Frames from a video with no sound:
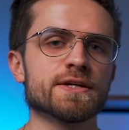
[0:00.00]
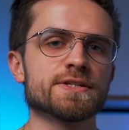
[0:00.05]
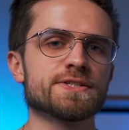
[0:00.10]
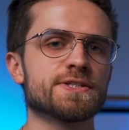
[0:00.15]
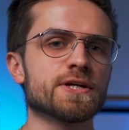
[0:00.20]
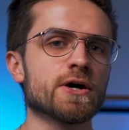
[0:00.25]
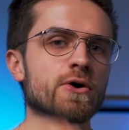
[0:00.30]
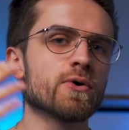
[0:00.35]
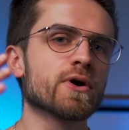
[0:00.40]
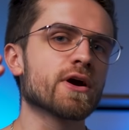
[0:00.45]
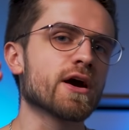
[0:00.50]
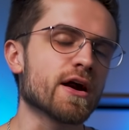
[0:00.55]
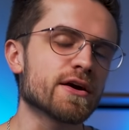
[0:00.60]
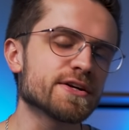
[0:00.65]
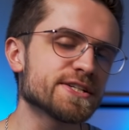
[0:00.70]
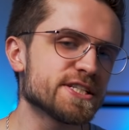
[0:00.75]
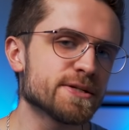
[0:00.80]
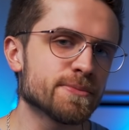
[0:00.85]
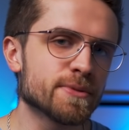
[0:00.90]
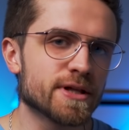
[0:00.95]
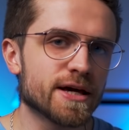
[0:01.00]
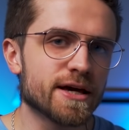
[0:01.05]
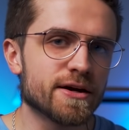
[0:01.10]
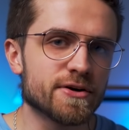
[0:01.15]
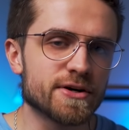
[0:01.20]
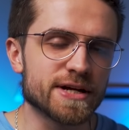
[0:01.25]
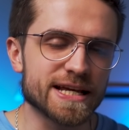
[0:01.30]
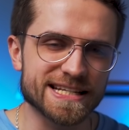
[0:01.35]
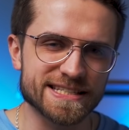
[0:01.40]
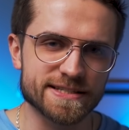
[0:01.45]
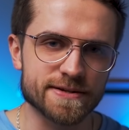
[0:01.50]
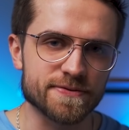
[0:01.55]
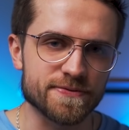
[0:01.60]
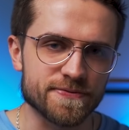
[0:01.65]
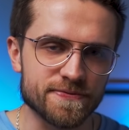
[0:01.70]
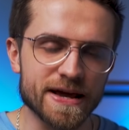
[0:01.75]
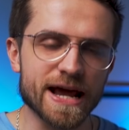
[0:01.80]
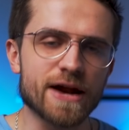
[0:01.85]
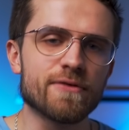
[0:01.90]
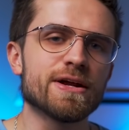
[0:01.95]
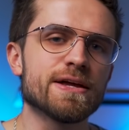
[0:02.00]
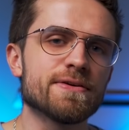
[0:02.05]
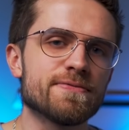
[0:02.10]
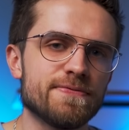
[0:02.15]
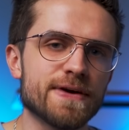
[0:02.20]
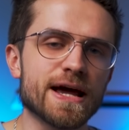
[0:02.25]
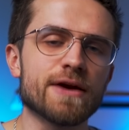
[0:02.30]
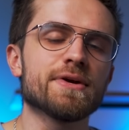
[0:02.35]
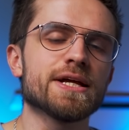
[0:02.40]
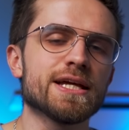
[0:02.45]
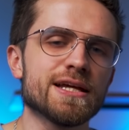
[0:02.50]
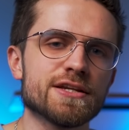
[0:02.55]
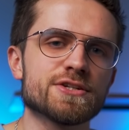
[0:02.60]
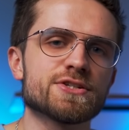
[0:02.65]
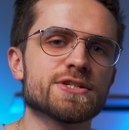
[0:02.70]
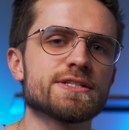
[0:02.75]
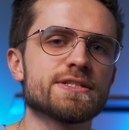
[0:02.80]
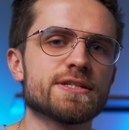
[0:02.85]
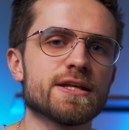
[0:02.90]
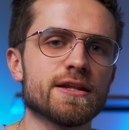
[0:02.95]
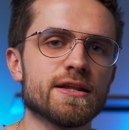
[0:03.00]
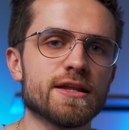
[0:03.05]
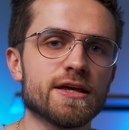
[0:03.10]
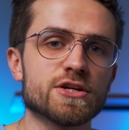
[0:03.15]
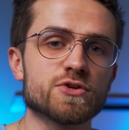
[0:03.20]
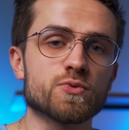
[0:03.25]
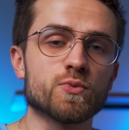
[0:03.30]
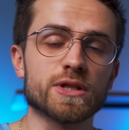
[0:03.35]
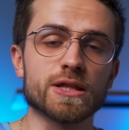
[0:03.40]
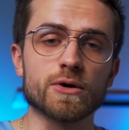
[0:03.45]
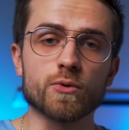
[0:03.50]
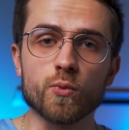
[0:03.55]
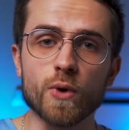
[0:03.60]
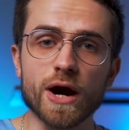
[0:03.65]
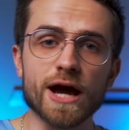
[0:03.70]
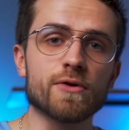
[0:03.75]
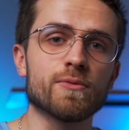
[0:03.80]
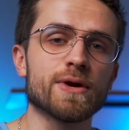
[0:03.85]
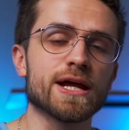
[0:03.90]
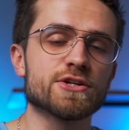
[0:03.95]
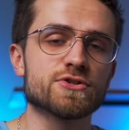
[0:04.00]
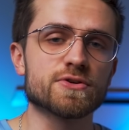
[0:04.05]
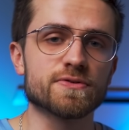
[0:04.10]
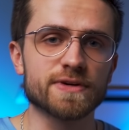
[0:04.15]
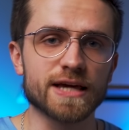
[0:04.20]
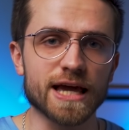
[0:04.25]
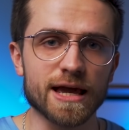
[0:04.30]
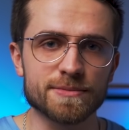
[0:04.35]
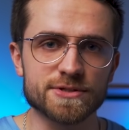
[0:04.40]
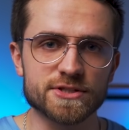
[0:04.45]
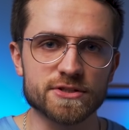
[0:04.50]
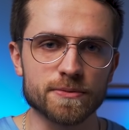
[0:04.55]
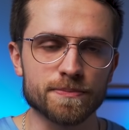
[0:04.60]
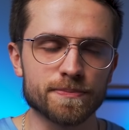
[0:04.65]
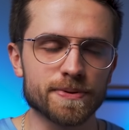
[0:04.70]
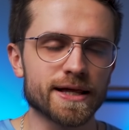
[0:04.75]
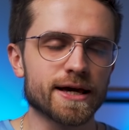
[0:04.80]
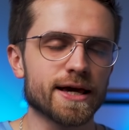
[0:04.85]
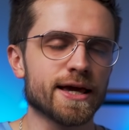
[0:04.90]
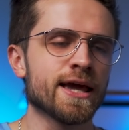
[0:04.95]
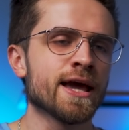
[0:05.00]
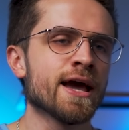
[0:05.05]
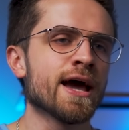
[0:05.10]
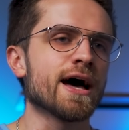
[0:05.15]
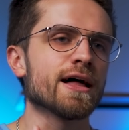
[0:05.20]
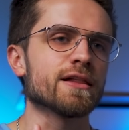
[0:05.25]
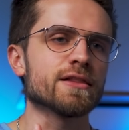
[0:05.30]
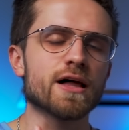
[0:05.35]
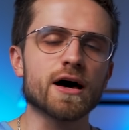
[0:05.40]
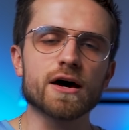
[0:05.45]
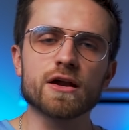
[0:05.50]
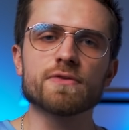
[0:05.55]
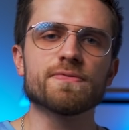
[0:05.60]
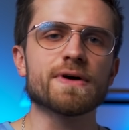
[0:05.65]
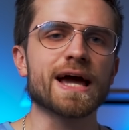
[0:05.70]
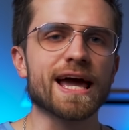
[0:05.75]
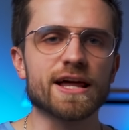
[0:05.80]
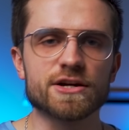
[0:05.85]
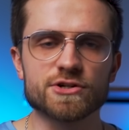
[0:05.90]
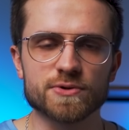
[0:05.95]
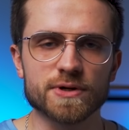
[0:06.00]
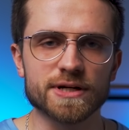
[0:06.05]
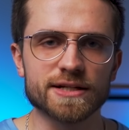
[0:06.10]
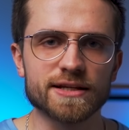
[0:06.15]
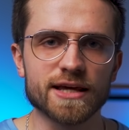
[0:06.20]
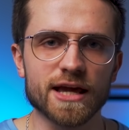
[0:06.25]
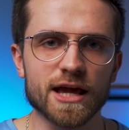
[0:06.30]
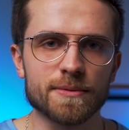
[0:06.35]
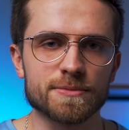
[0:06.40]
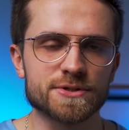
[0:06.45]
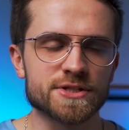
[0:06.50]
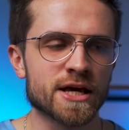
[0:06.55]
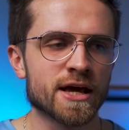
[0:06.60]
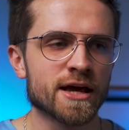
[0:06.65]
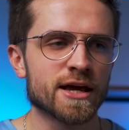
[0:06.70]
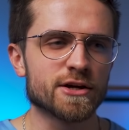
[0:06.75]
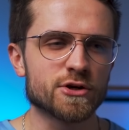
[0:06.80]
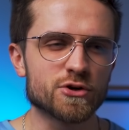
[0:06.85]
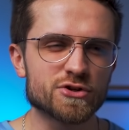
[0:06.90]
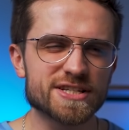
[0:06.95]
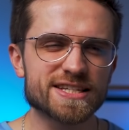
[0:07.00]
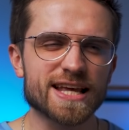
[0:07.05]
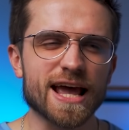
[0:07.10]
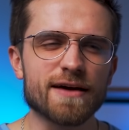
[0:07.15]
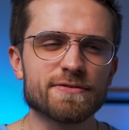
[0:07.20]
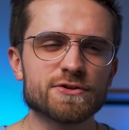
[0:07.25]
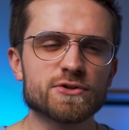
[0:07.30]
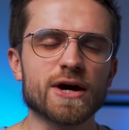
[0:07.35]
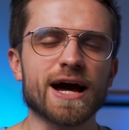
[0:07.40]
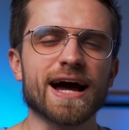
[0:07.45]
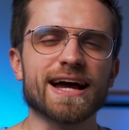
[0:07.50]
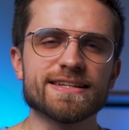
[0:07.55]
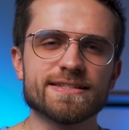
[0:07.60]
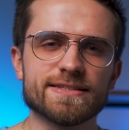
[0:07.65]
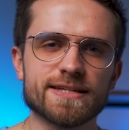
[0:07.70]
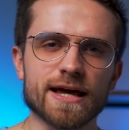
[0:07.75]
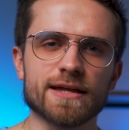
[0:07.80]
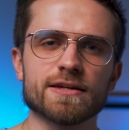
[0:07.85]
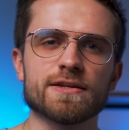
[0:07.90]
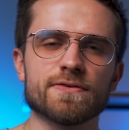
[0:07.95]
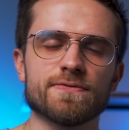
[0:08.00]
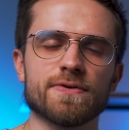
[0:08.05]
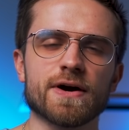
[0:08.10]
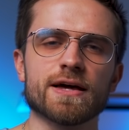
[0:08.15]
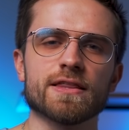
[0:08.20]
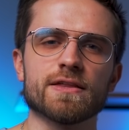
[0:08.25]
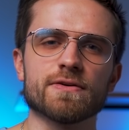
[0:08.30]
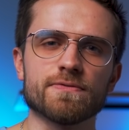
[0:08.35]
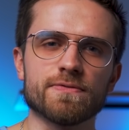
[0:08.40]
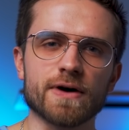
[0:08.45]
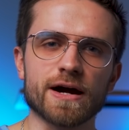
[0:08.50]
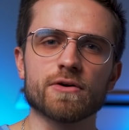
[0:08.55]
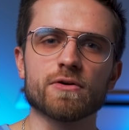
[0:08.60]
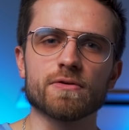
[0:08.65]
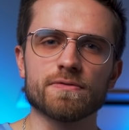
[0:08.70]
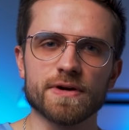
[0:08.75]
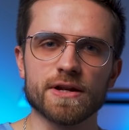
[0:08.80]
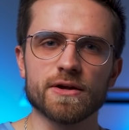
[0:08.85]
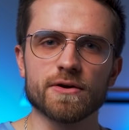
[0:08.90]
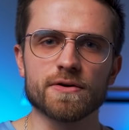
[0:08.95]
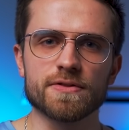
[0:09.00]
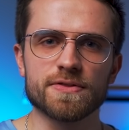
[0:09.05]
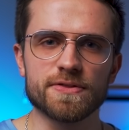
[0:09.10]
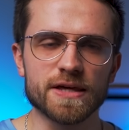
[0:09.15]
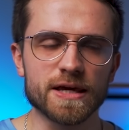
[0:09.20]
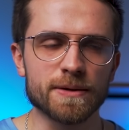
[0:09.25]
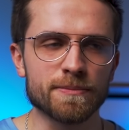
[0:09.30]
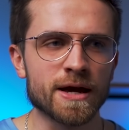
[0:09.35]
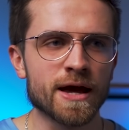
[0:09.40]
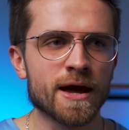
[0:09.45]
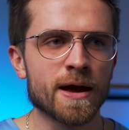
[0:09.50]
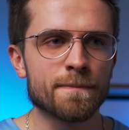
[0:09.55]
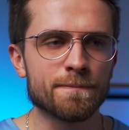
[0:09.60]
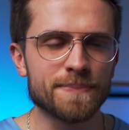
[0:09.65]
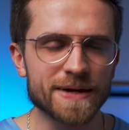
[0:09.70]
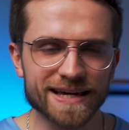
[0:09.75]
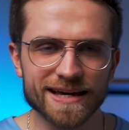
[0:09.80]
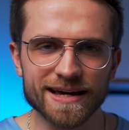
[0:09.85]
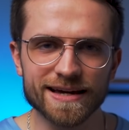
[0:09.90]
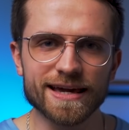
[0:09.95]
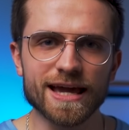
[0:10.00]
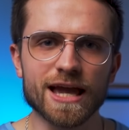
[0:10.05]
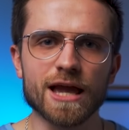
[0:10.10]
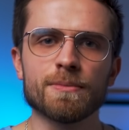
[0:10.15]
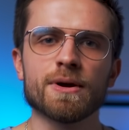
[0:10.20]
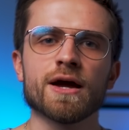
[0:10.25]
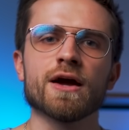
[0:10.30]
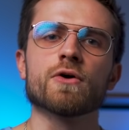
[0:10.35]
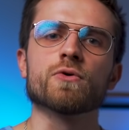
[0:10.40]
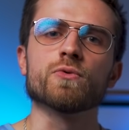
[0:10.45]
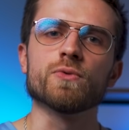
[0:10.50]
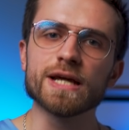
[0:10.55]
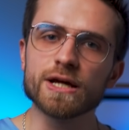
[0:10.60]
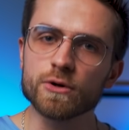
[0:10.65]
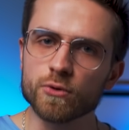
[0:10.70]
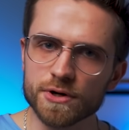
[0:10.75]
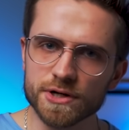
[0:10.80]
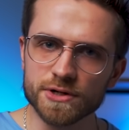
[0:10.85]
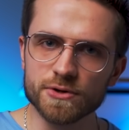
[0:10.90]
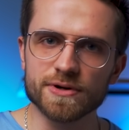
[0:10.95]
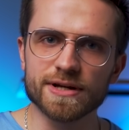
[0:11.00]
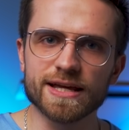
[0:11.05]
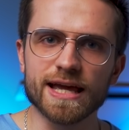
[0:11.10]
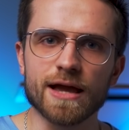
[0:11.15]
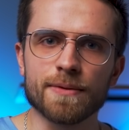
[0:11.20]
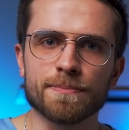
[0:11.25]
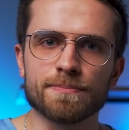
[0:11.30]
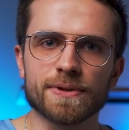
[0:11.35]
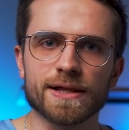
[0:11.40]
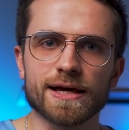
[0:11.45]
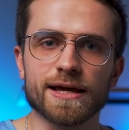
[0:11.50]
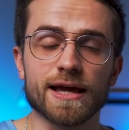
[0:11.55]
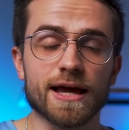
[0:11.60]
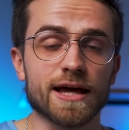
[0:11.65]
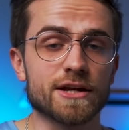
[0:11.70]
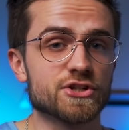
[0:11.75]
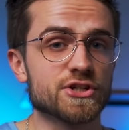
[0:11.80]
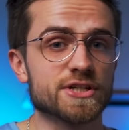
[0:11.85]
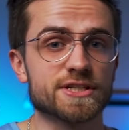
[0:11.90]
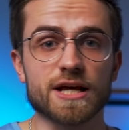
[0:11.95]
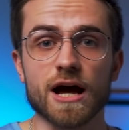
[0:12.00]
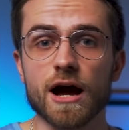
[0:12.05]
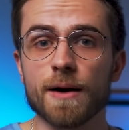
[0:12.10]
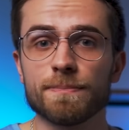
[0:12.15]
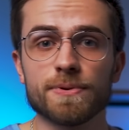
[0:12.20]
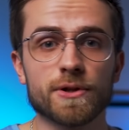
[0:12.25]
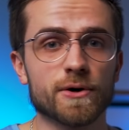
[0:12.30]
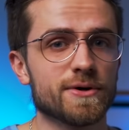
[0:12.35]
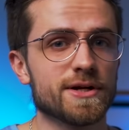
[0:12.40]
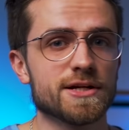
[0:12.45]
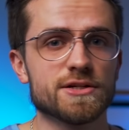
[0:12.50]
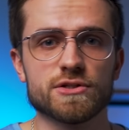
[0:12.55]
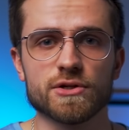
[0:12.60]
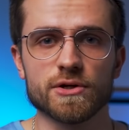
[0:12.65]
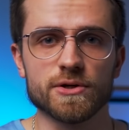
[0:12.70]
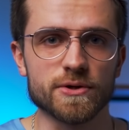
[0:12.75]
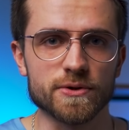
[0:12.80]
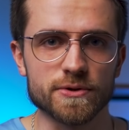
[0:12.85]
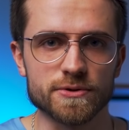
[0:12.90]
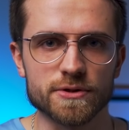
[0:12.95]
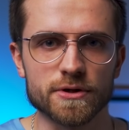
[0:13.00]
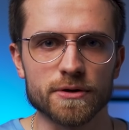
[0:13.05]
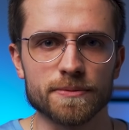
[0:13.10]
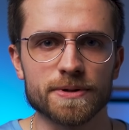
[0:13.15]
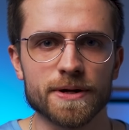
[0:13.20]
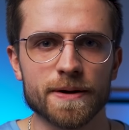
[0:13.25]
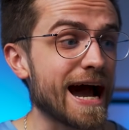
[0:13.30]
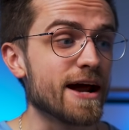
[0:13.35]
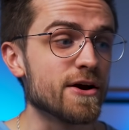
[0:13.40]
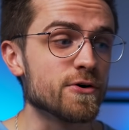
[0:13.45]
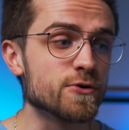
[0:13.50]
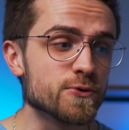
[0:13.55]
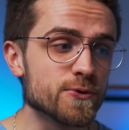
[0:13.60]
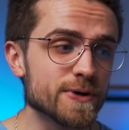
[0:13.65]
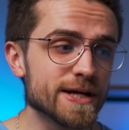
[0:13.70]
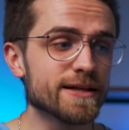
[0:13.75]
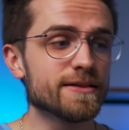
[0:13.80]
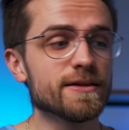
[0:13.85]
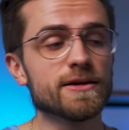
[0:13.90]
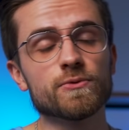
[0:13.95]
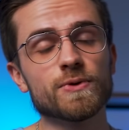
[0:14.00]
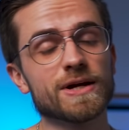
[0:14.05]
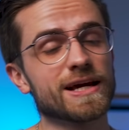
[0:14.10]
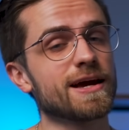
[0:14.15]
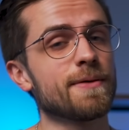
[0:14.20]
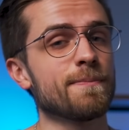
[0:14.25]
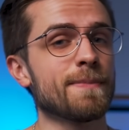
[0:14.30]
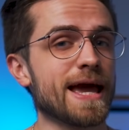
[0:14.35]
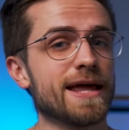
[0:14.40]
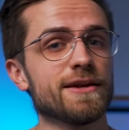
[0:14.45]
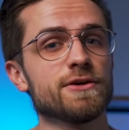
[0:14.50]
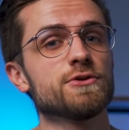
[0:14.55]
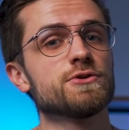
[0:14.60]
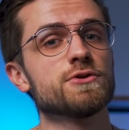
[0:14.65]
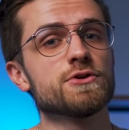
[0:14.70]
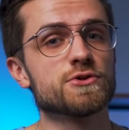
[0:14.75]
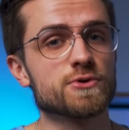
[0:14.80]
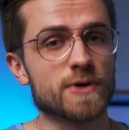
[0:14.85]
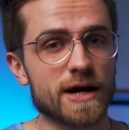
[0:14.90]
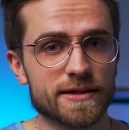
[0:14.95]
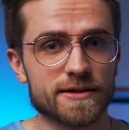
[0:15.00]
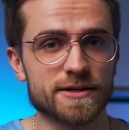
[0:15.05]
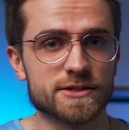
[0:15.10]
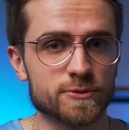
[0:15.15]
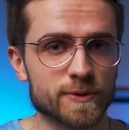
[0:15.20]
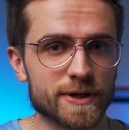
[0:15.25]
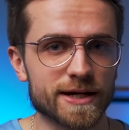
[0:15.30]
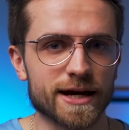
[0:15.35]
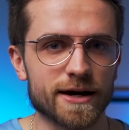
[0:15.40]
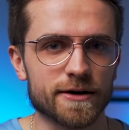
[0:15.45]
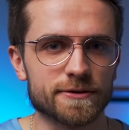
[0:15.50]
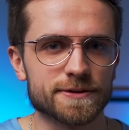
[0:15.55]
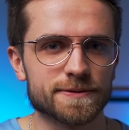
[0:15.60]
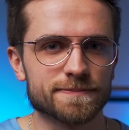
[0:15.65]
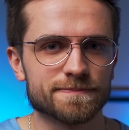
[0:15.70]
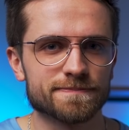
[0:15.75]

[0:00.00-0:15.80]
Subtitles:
So car simulator is a very, very interesting niche with a wide range of games to play, a lot of Android games. You just have to identify the viral video theme, pick a game, record your gameplay and just upload it to YouTube. I really recommend you to try this one out.